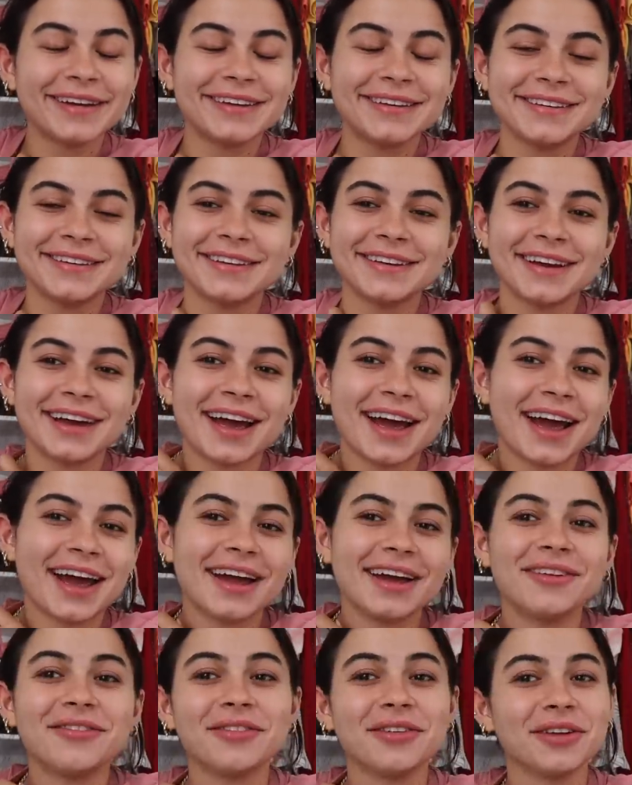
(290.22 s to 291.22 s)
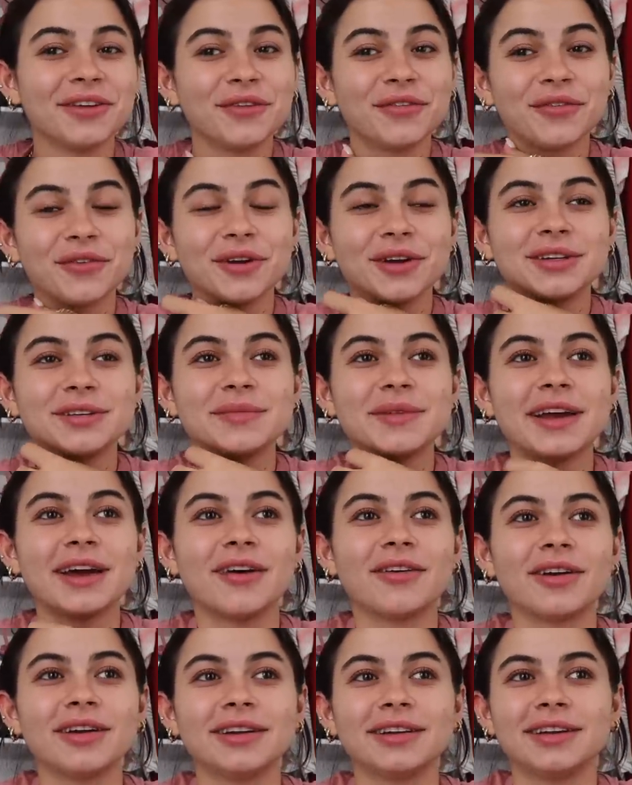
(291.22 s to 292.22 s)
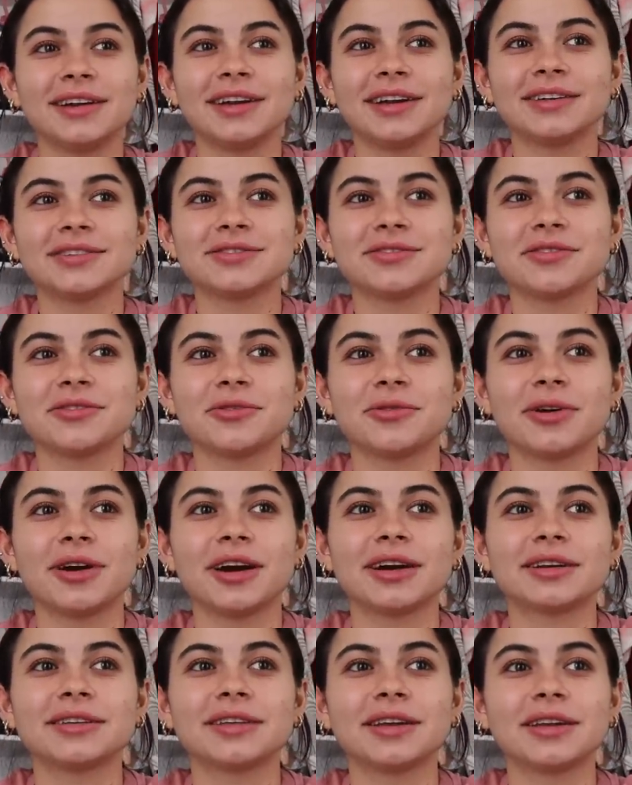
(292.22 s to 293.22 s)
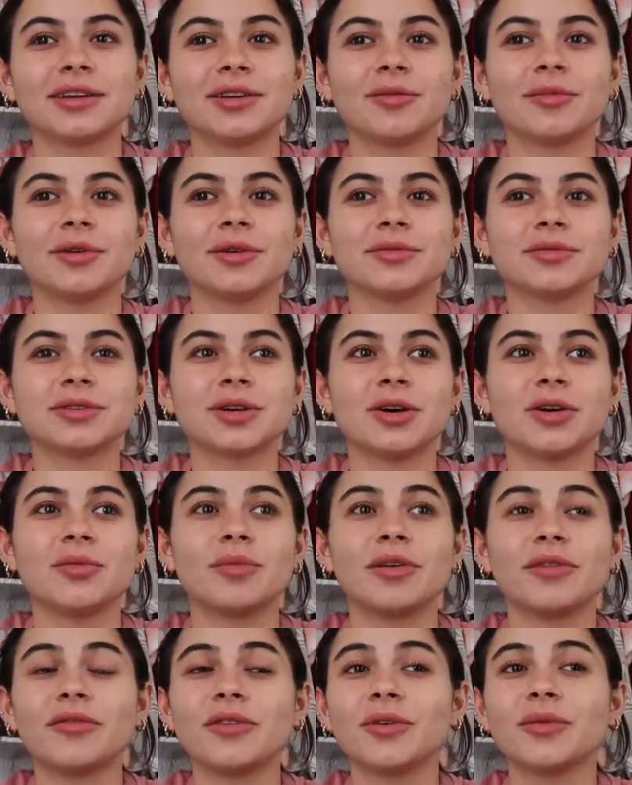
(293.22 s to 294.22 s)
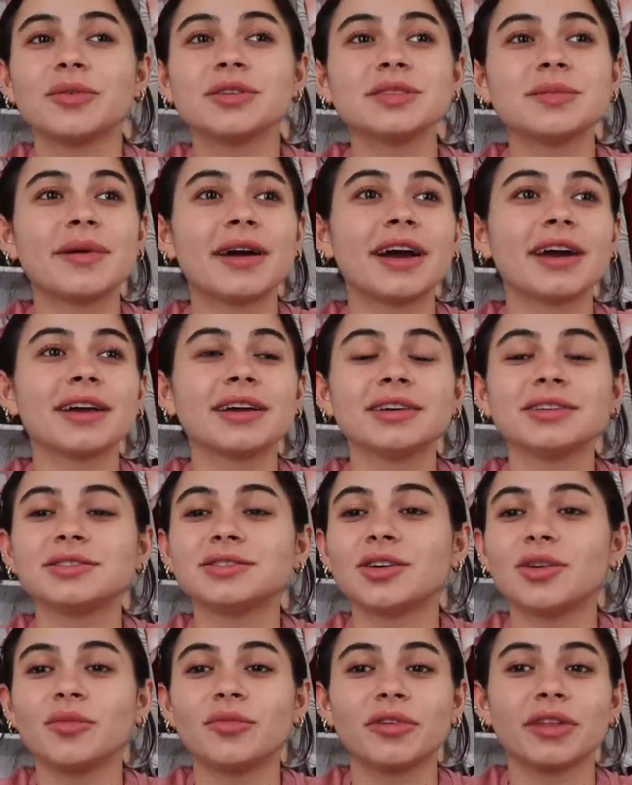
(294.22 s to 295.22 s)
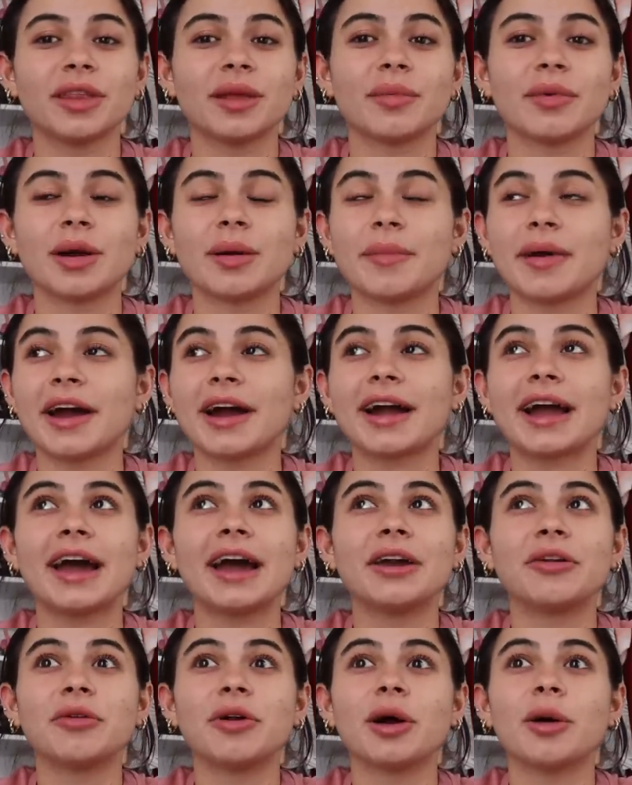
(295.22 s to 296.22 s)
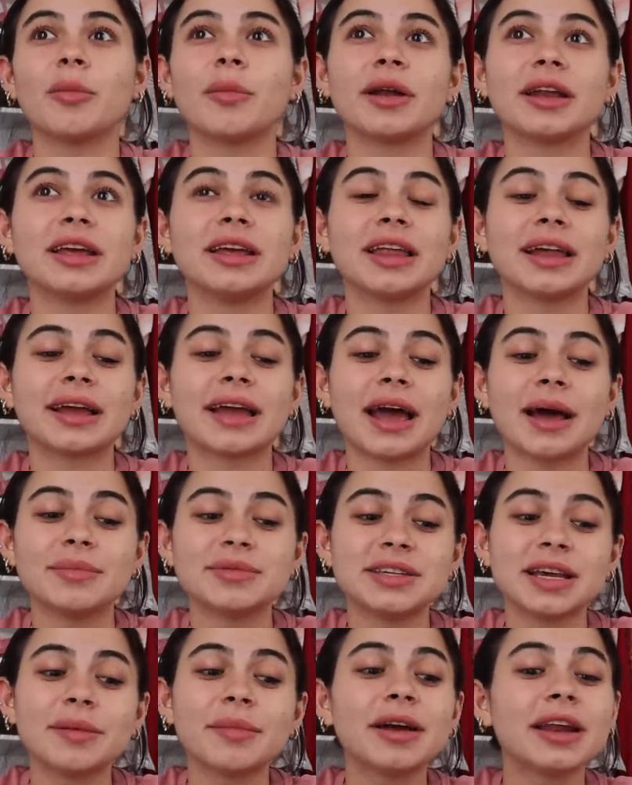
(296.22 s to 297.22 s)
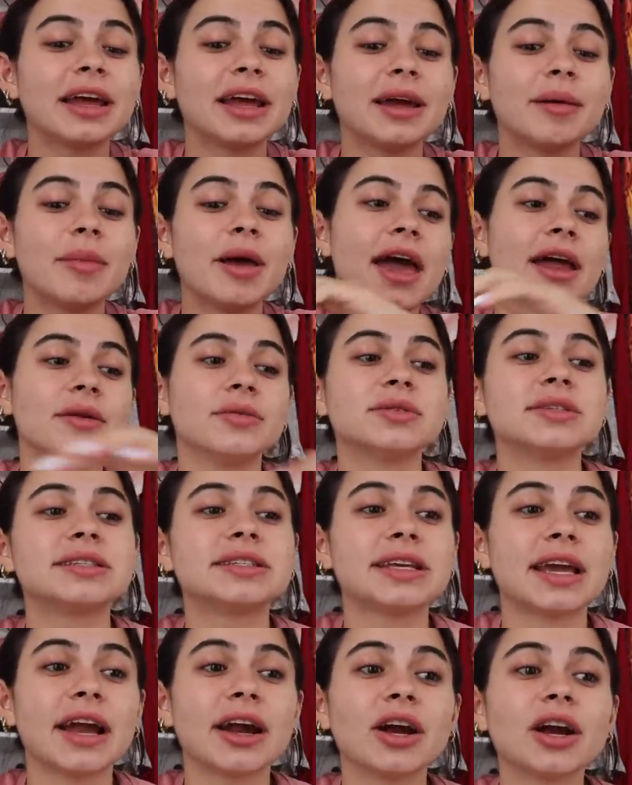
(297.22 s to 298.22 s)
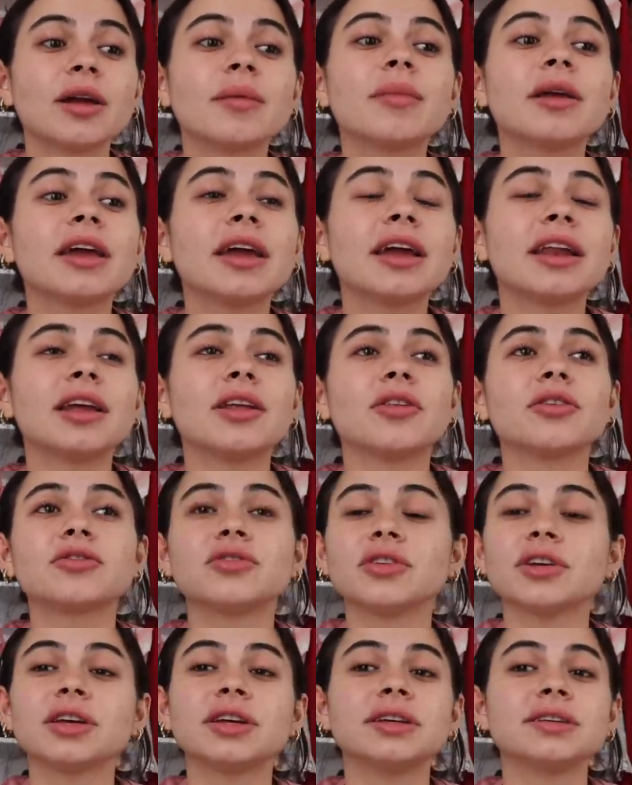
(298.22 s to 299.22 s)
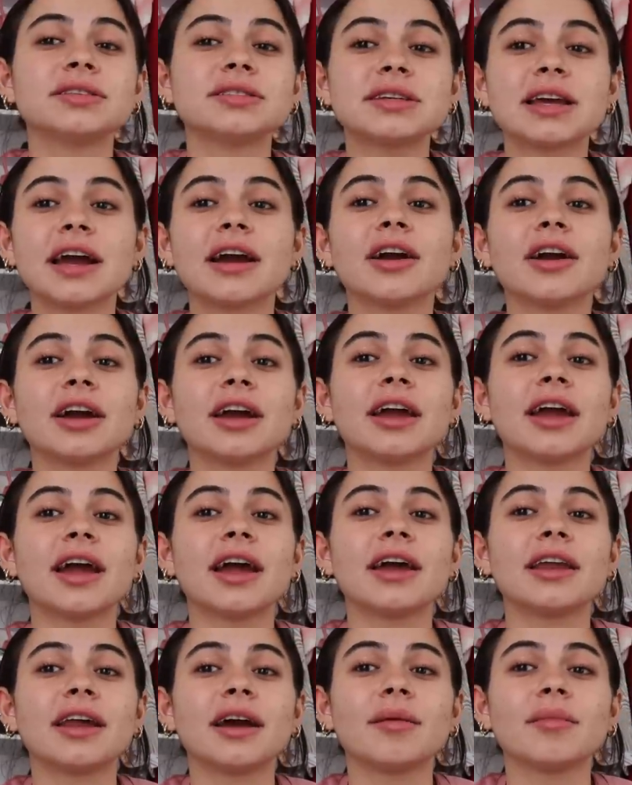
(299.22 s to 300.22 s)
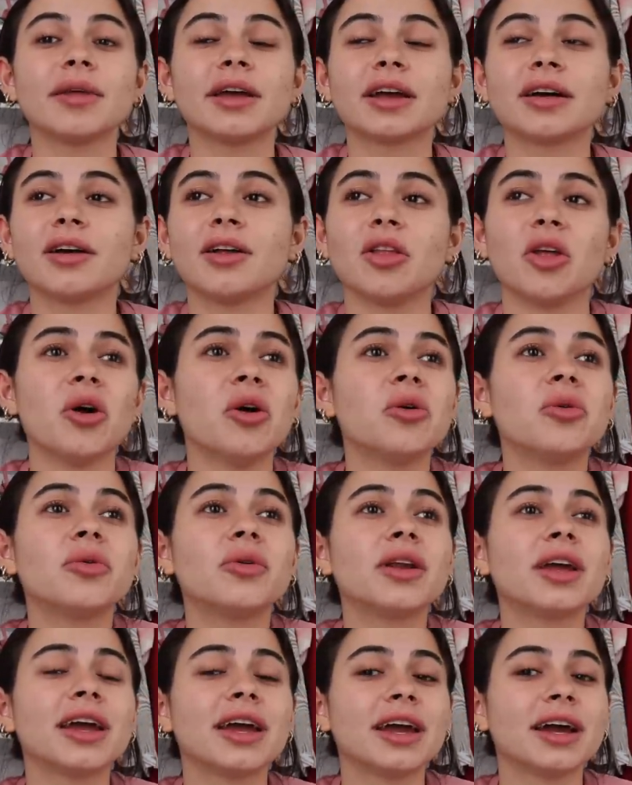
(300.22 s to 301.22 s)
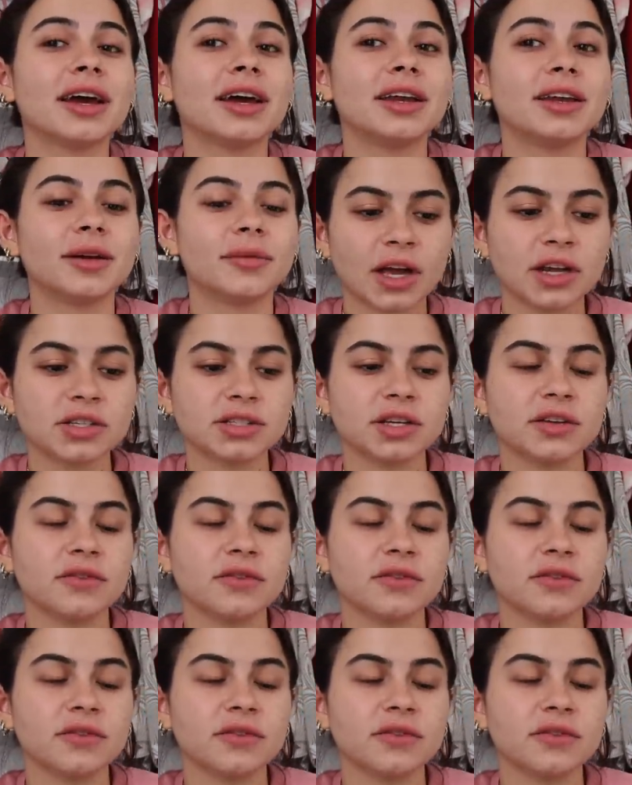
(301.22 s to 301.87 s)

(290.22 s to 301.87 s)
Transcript: and it really freaked me out. I didn't answer the door. I acted like nobody was home. If it was a package, hopefully they bring it back. I don't know. But he like kept saying my name and it was scaring me and he looked really scary and I'm like alone and I just